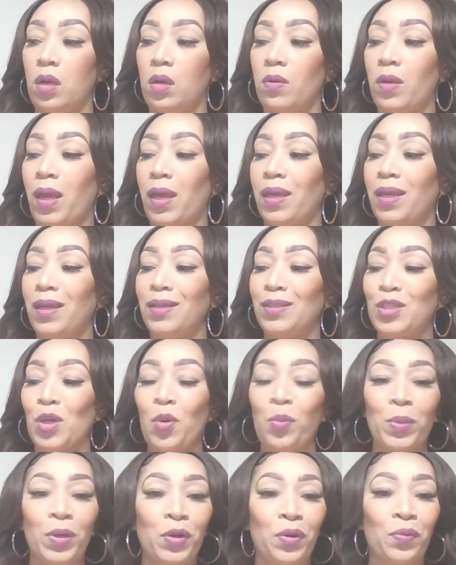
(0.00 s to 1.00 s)
Okay, he
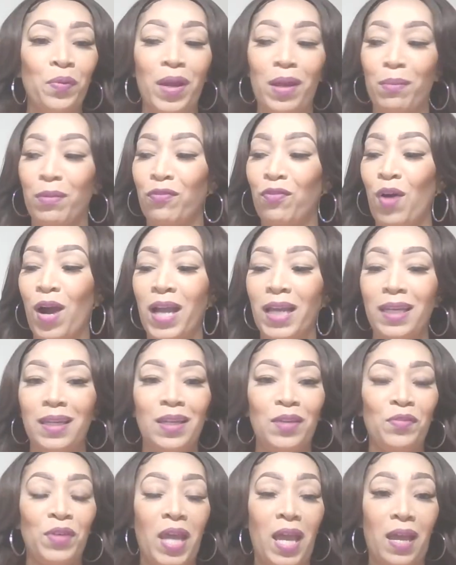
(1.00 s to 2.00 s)
told me correct before I can
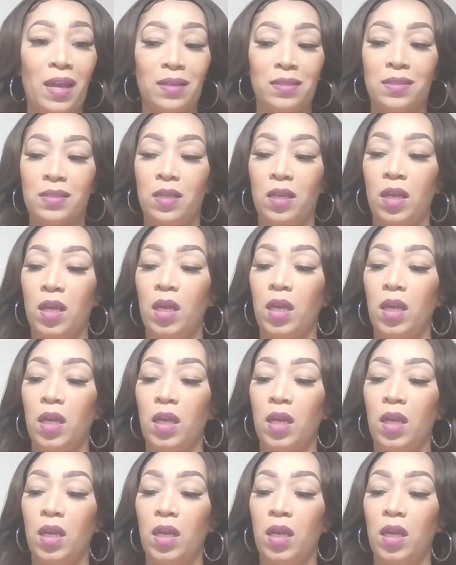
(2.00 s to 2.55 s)
even ask.